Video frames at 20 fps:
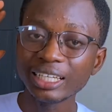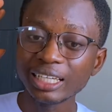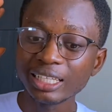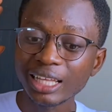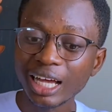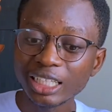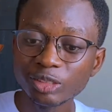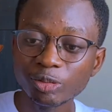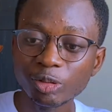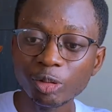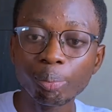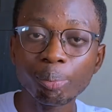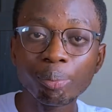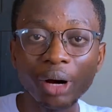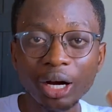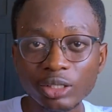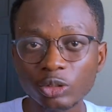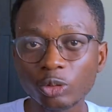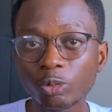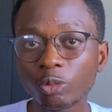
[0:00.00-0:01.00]
It has been
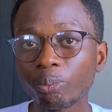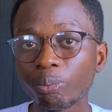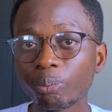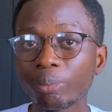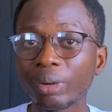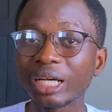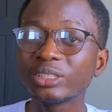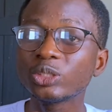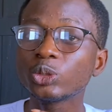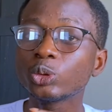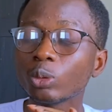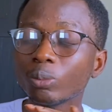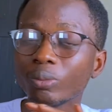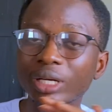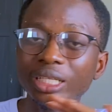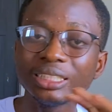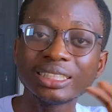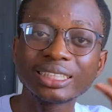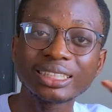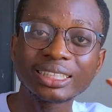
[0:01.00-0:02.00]
backed up by so
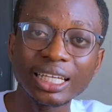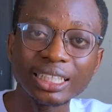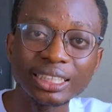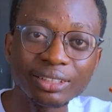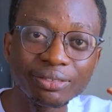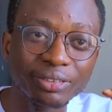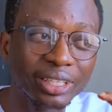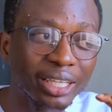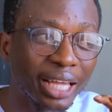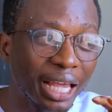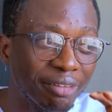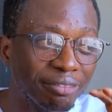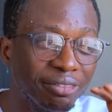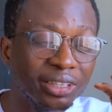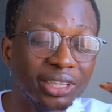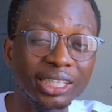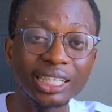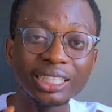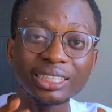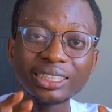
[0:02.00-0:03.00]
many scientific
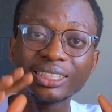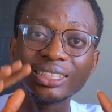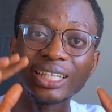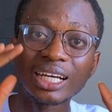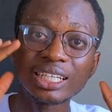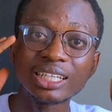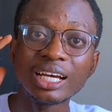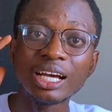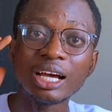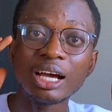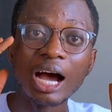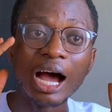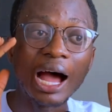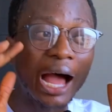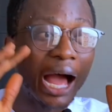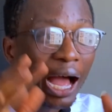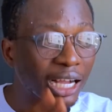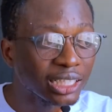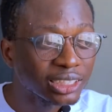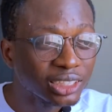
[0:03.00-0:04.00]
evidence that
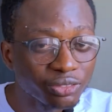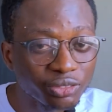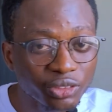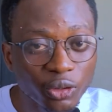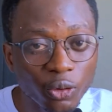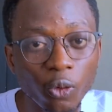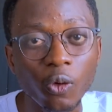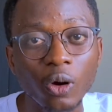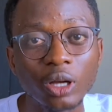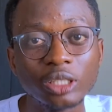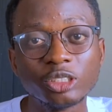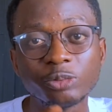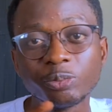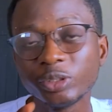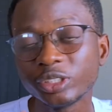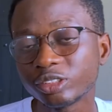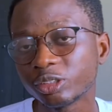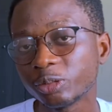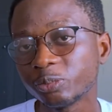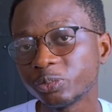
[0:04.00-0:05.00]
active recall and
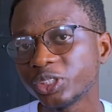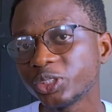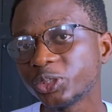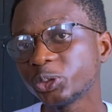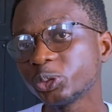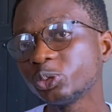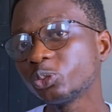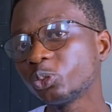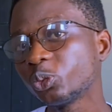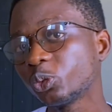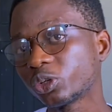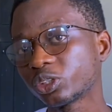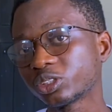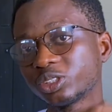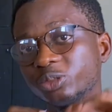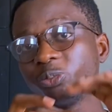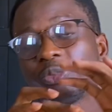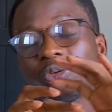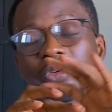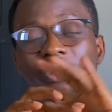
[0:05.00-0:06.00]
spaced repetition
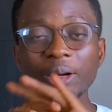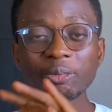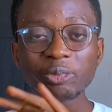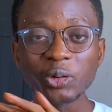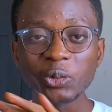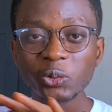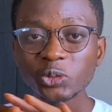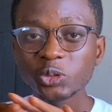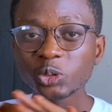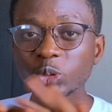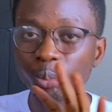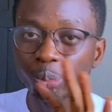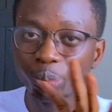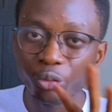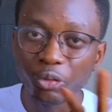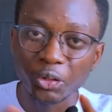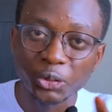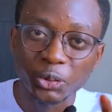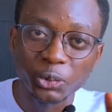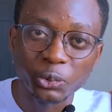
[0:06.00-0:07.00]
works. But I'm not going to
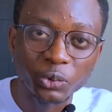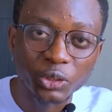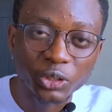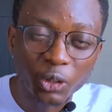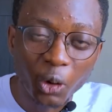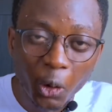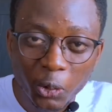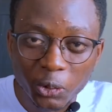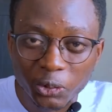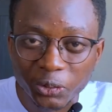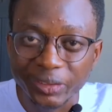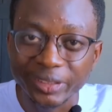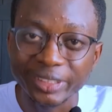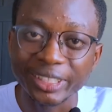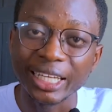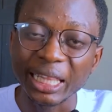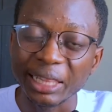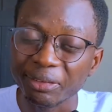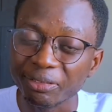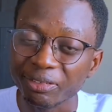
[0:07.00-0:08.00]
bore you with all those
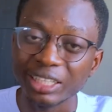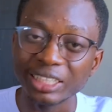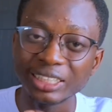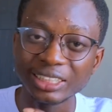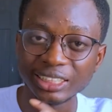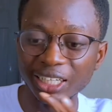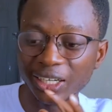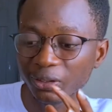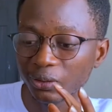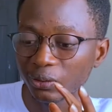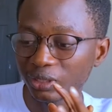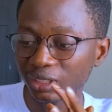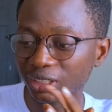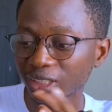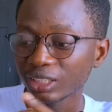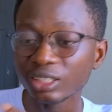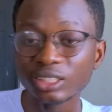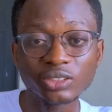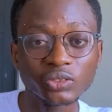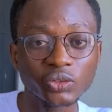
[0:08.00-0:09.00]
scientific jargons
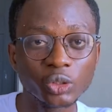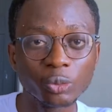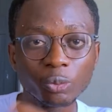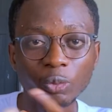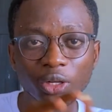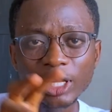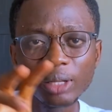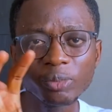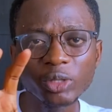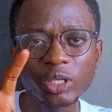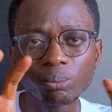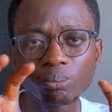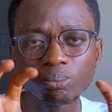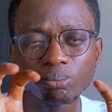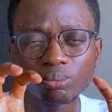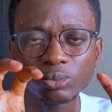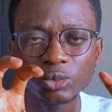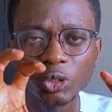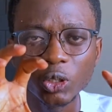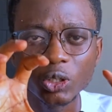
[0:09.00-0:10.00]
in this video. But let me
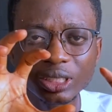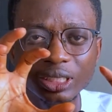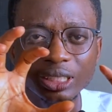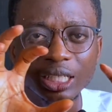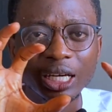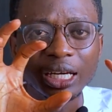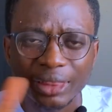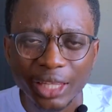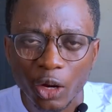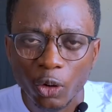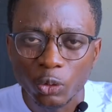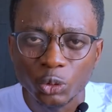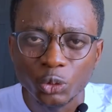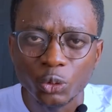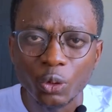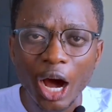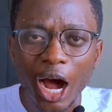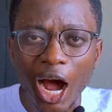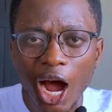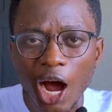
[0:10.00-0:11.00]
just tell
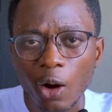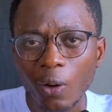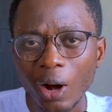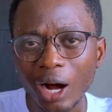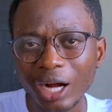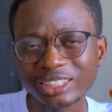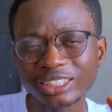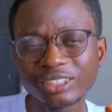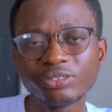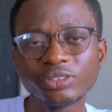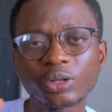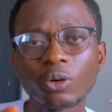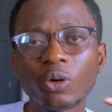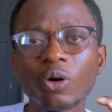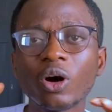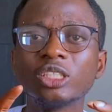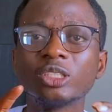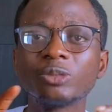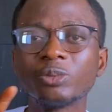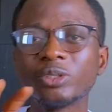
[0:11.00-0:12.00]
you how active
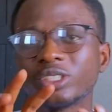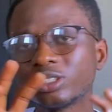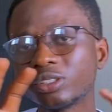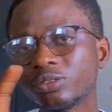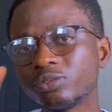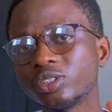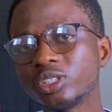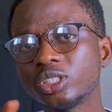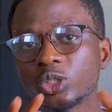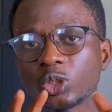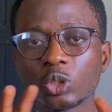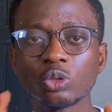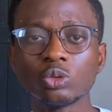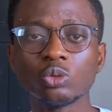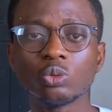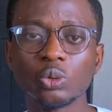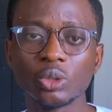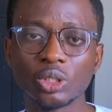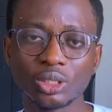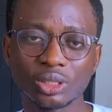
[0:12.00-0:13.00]
recall and spaced
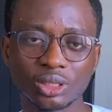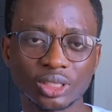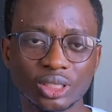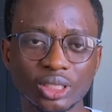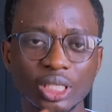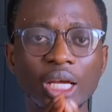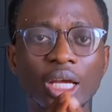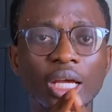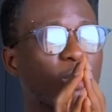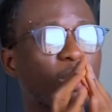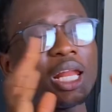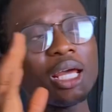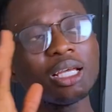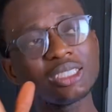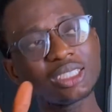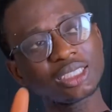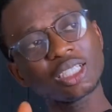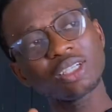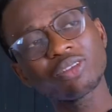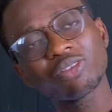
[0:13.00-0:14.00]
repetition works.
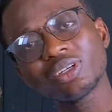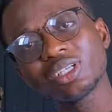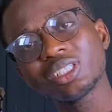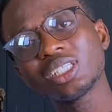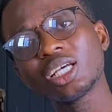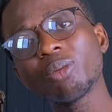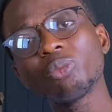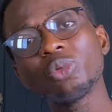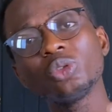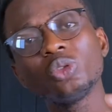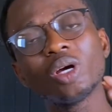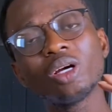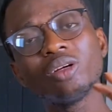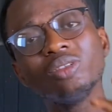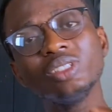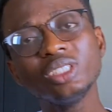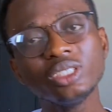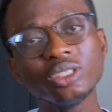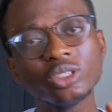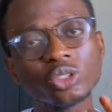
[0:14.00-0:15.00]
Let's take, for example, you are
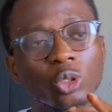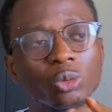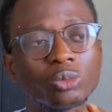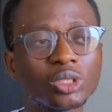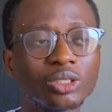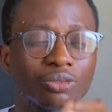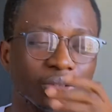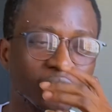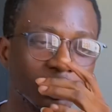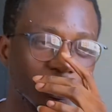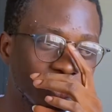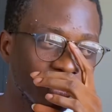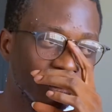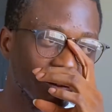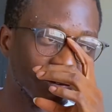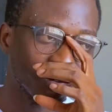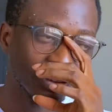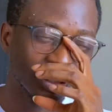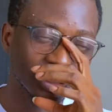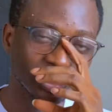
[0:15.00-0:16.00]
reading something for the
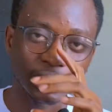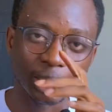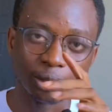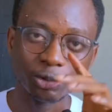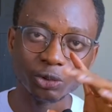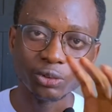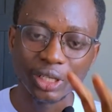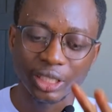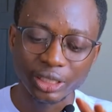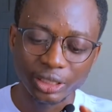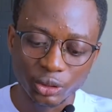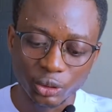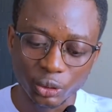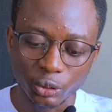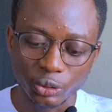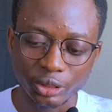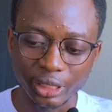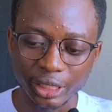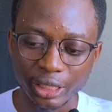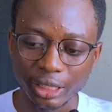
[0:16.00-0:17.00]
very first time. You read it
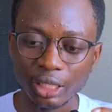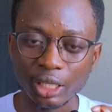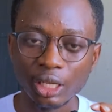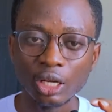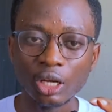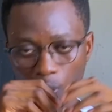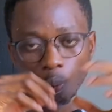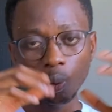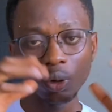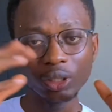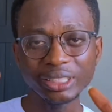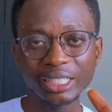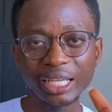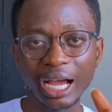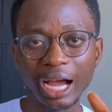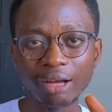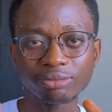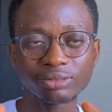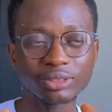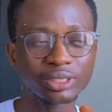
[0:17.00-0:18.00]
today. And one day
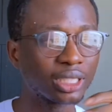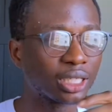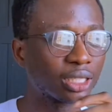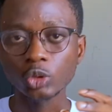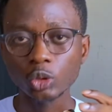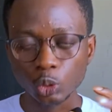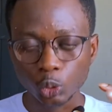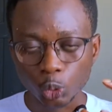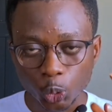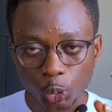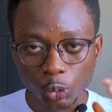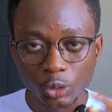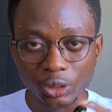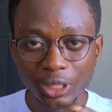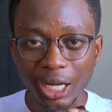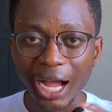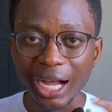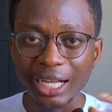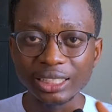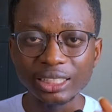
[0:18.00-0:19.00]
after, you
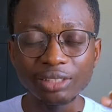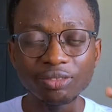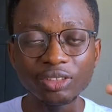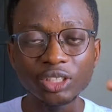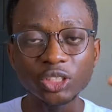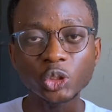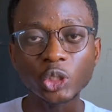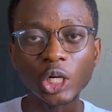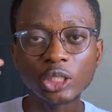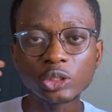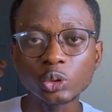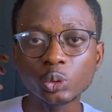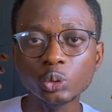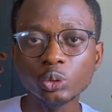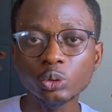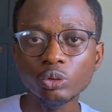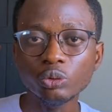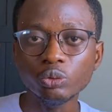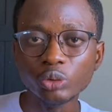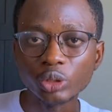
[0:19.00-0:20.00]
should actively try to
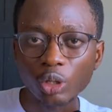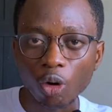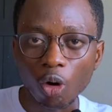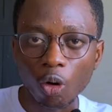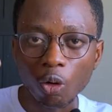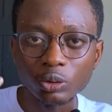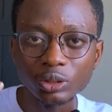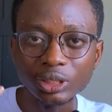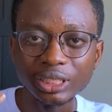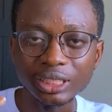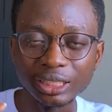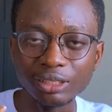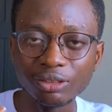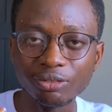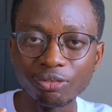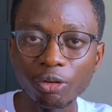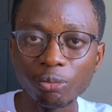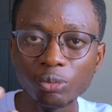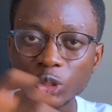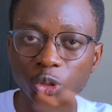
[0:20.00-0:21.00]
recall this
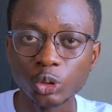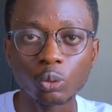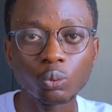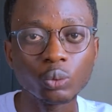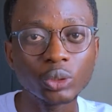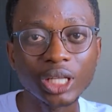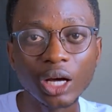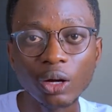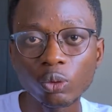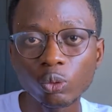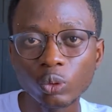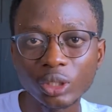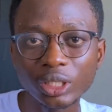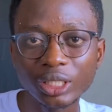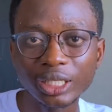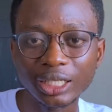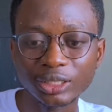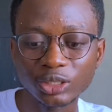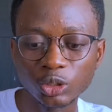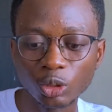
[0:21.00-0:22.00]
information without
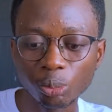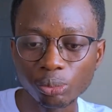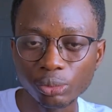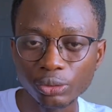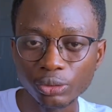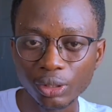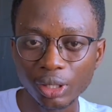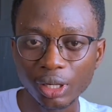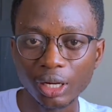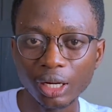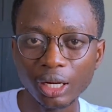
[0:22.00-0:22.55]
looking at your book.